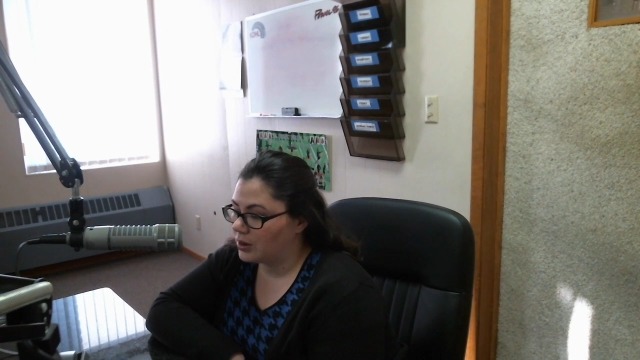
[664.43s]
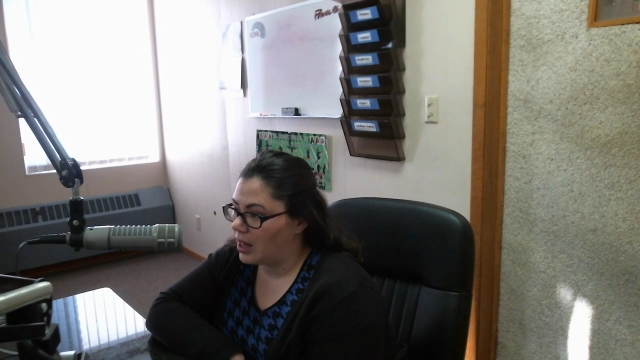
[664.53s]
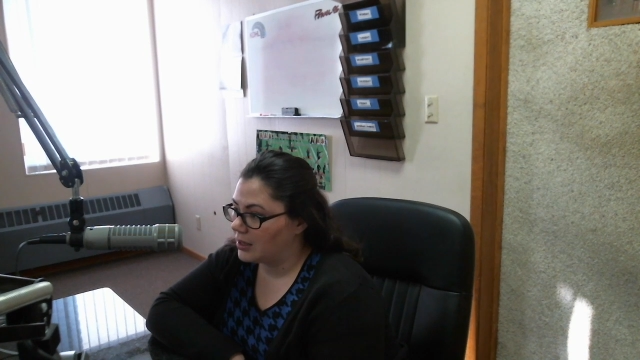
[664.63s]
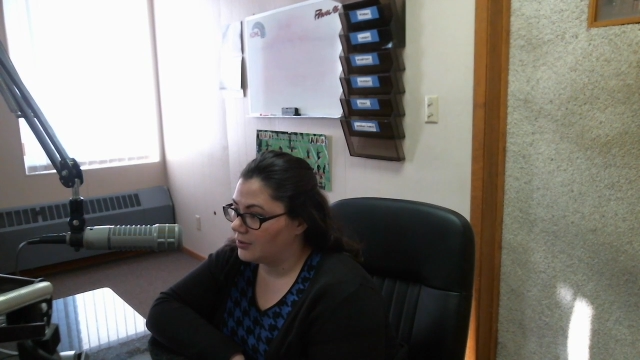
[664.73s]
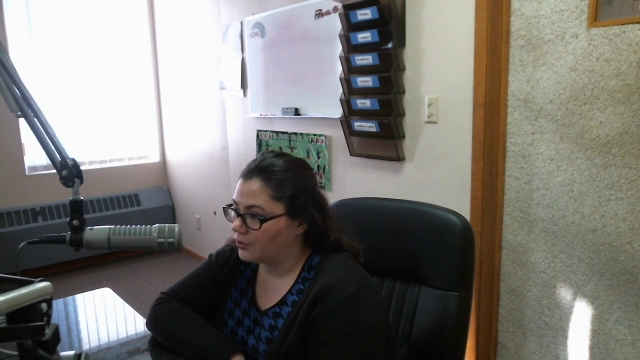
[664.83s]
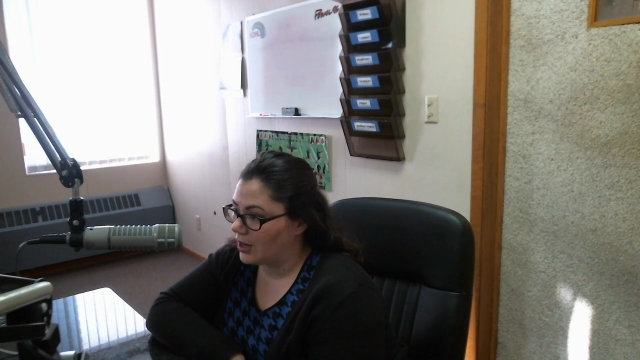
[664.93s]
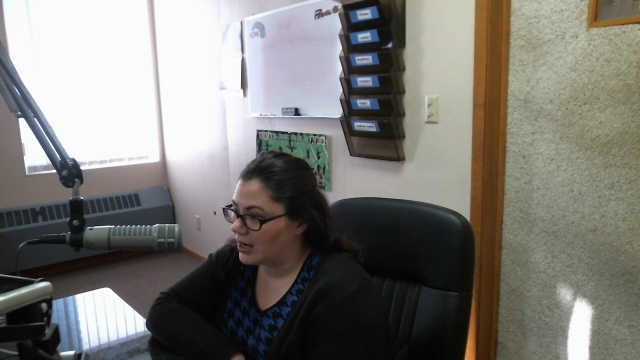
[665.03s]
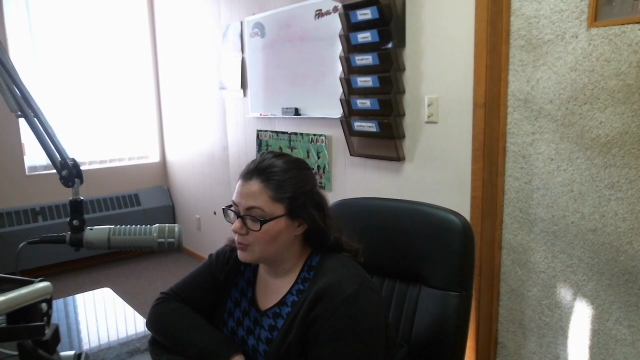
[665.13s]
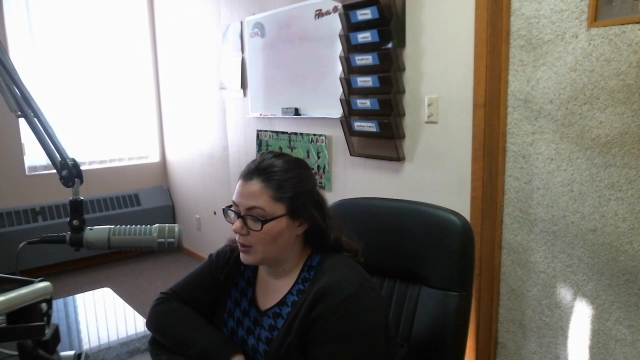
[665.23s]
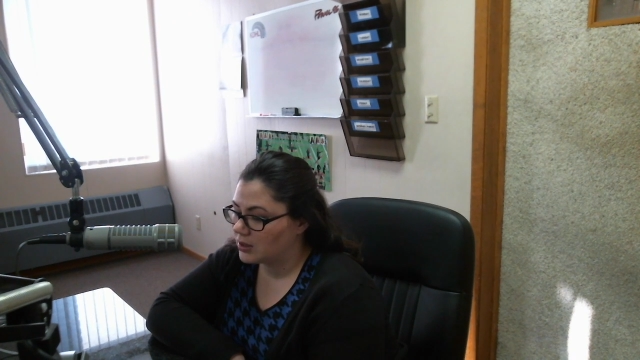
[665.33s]
a lot of different
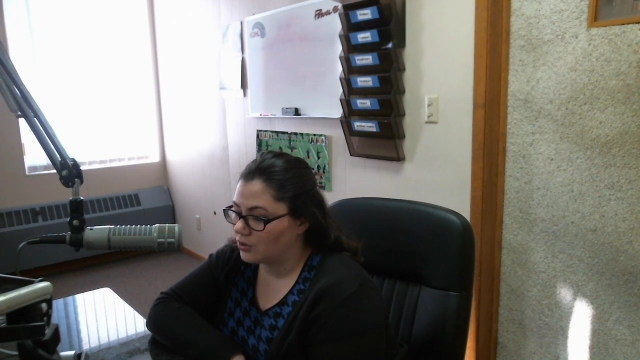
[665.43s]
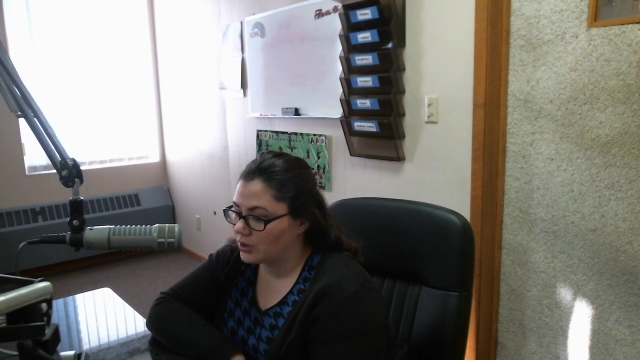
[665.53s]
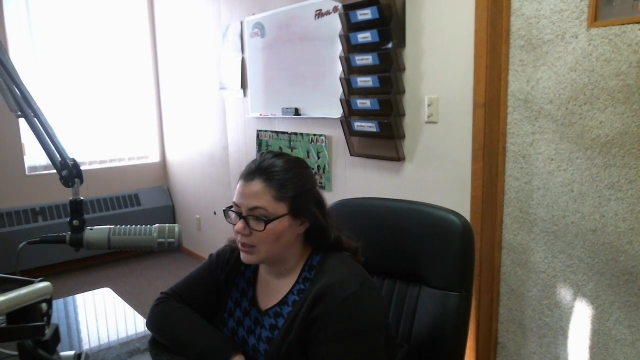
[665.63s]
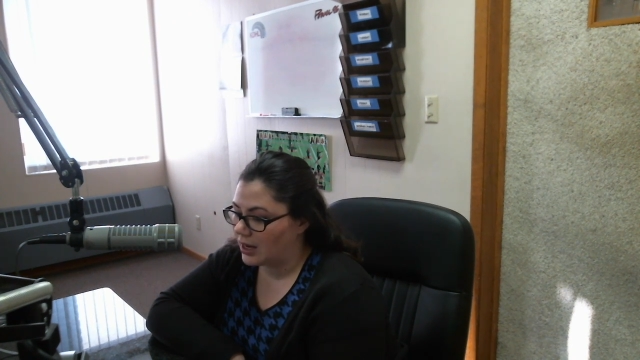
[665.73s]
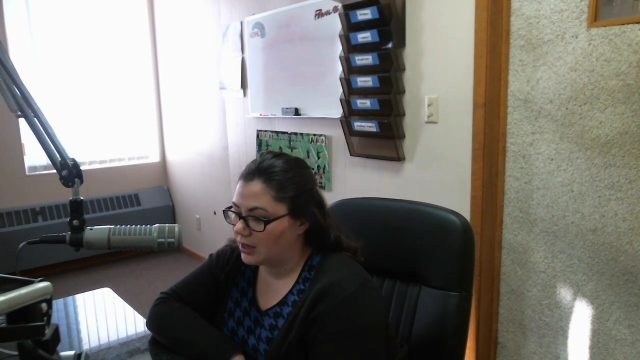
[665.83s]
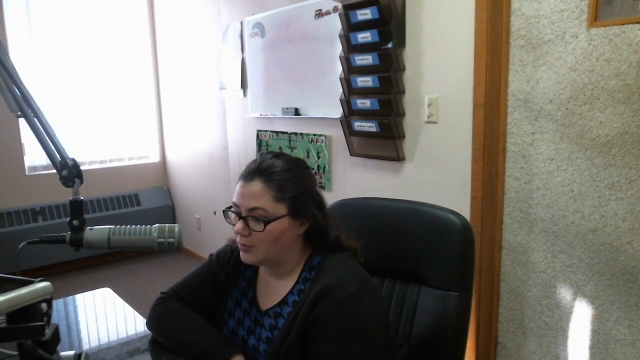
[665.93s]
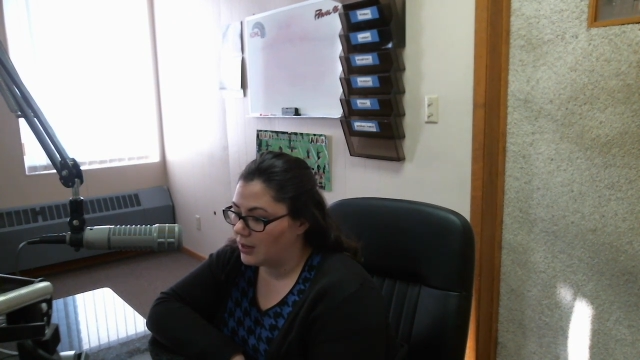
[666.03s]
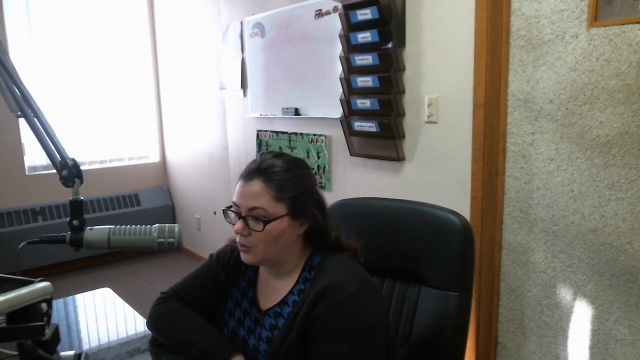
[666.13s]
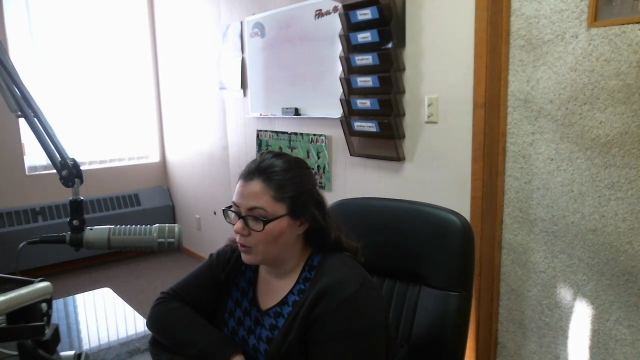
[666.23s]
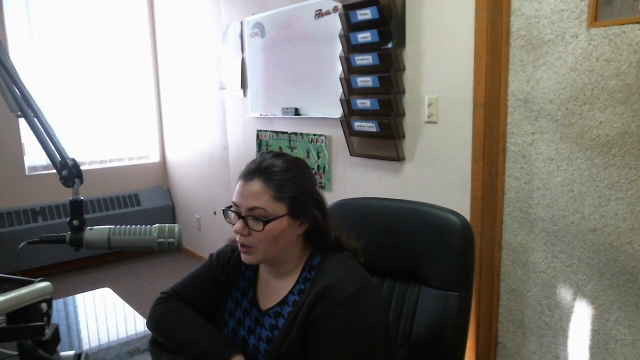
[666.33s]
aspects. Our design
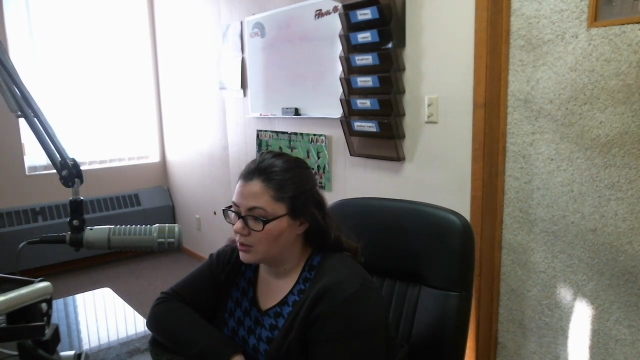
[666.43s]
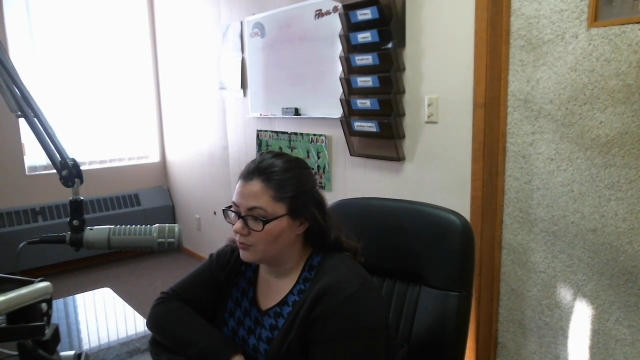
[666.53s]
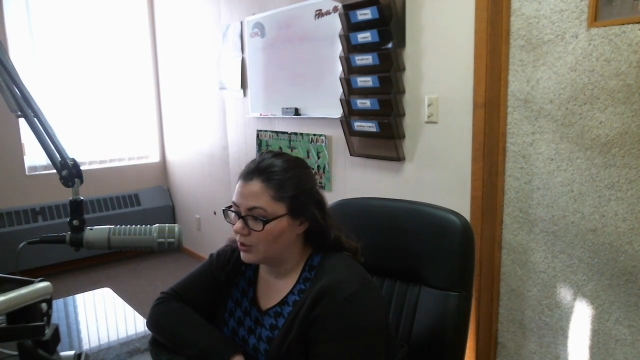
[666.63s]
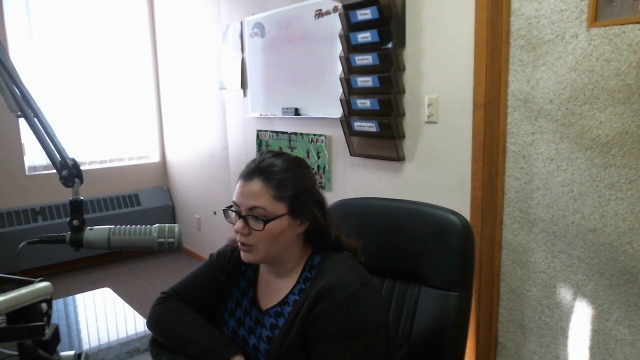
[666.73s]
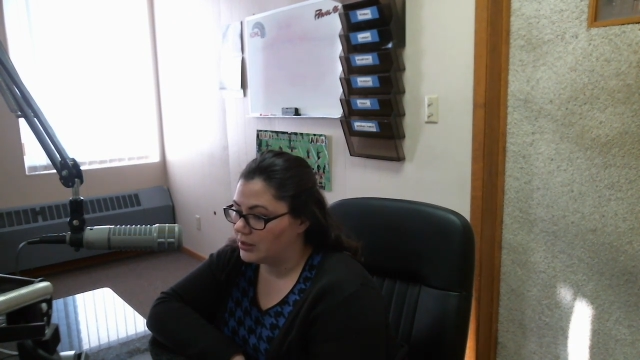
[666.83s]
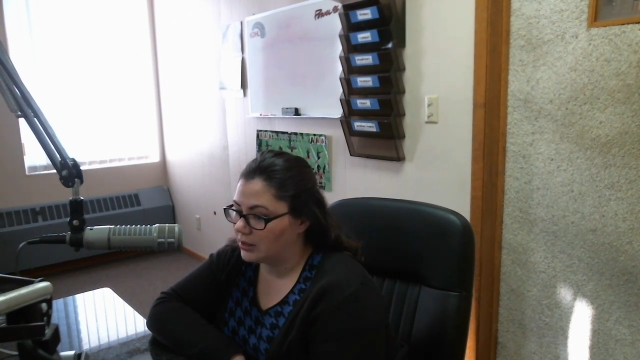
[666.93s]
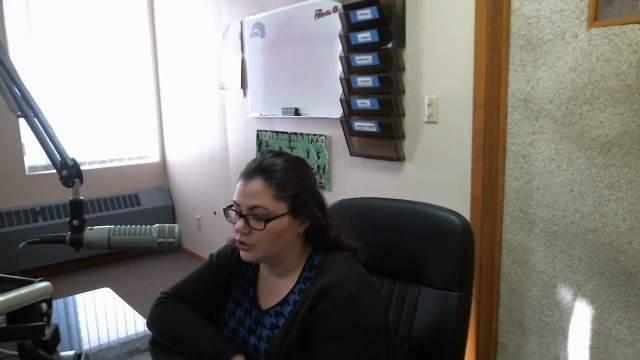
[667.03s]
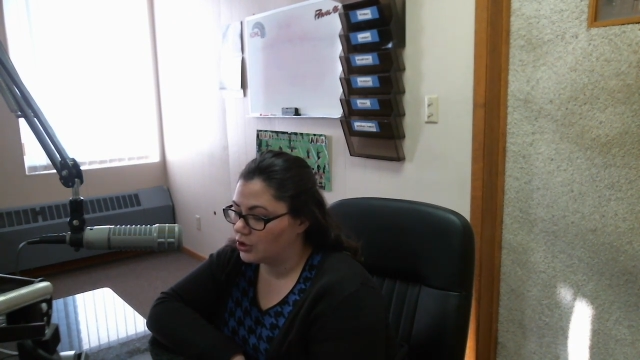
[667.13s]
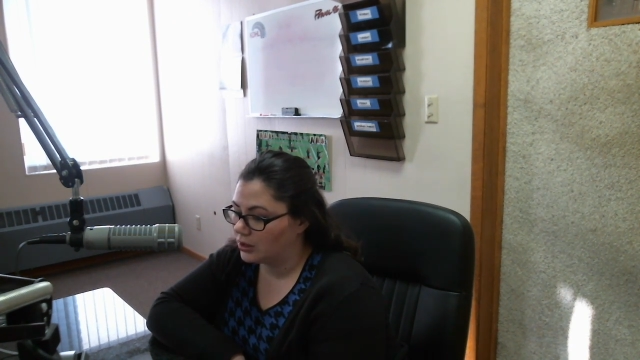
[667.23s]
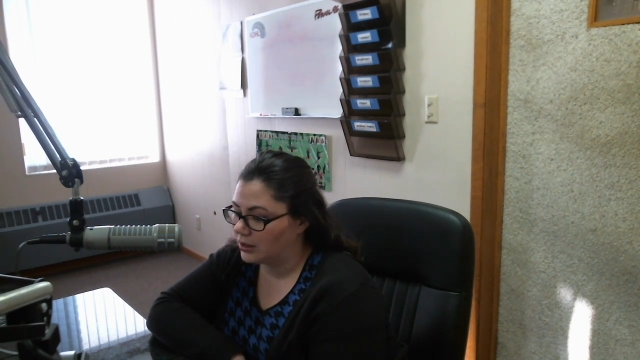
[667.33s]
committee worked very
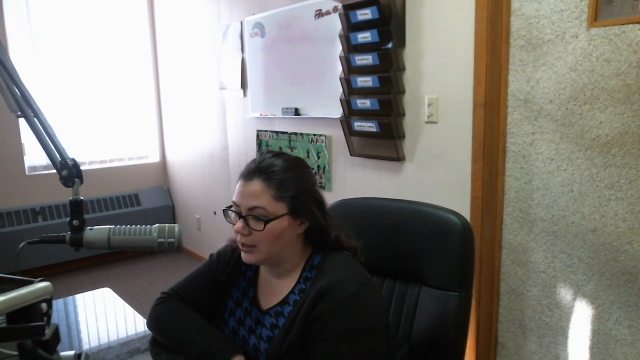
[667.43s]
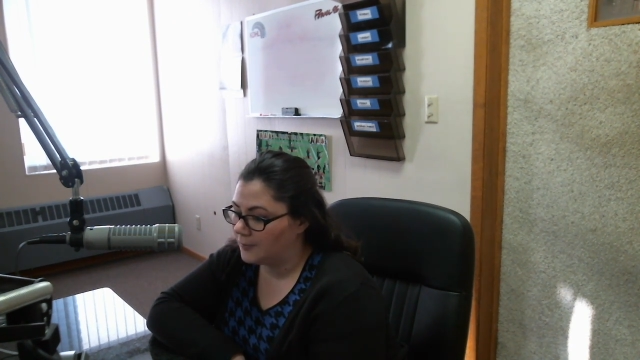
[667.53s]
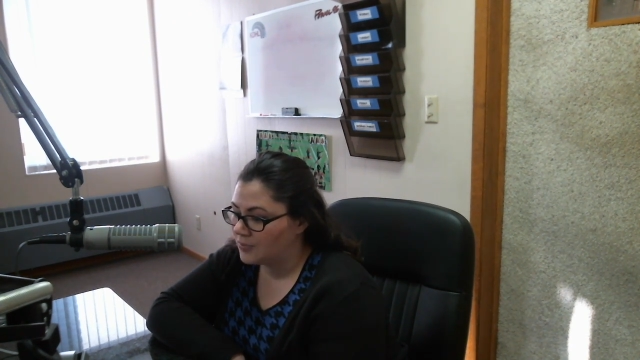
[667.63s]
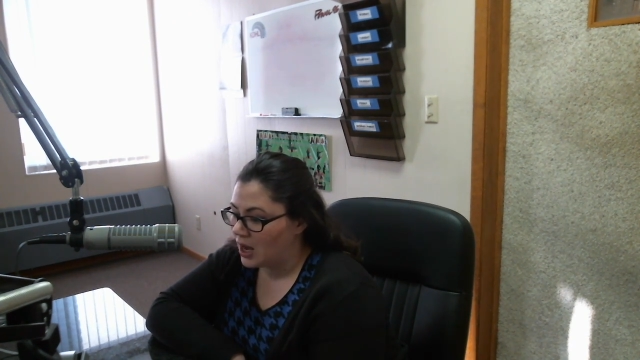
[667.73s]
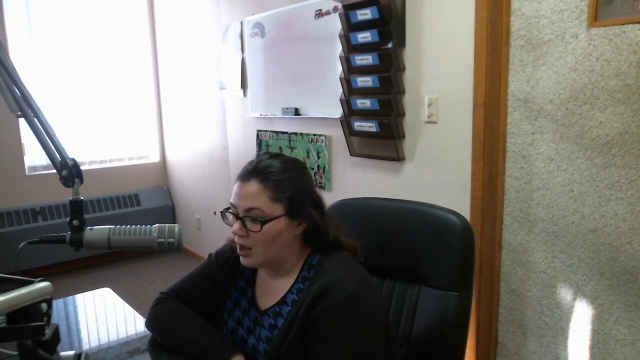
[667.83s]
diligently